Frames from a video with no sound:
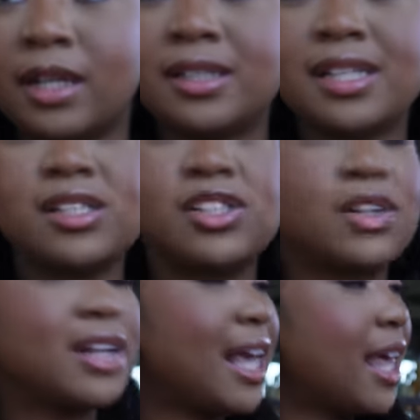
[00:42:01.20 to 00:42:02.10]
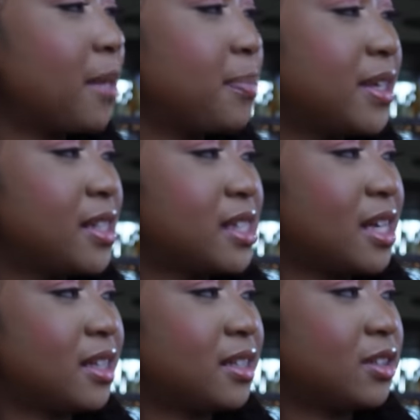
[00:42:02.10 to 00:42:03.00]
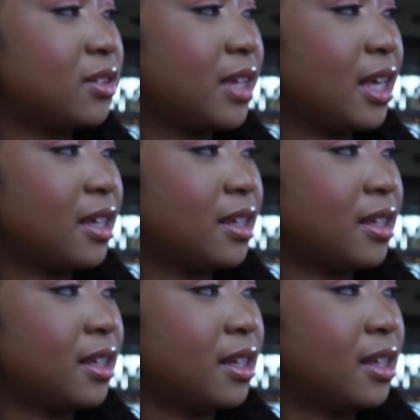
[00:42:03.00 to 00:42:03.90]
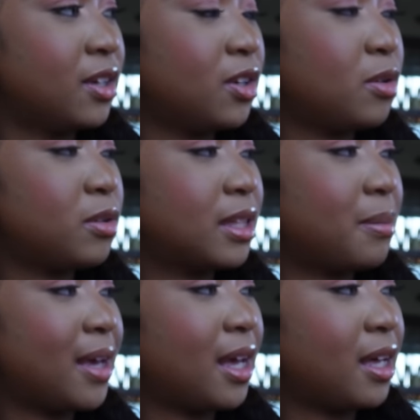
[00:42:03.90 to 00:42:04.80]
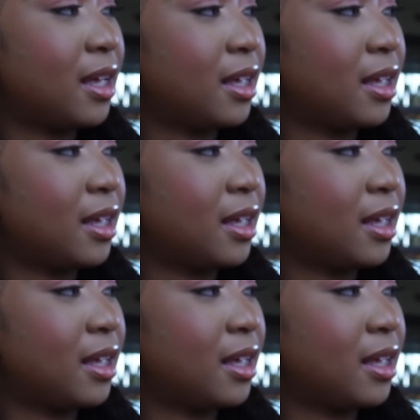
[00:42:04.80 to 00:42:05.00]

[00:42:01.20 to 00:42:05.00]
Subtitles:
Doesn't she look like Kate Bikija? Do you know Kate? You know Rebecca?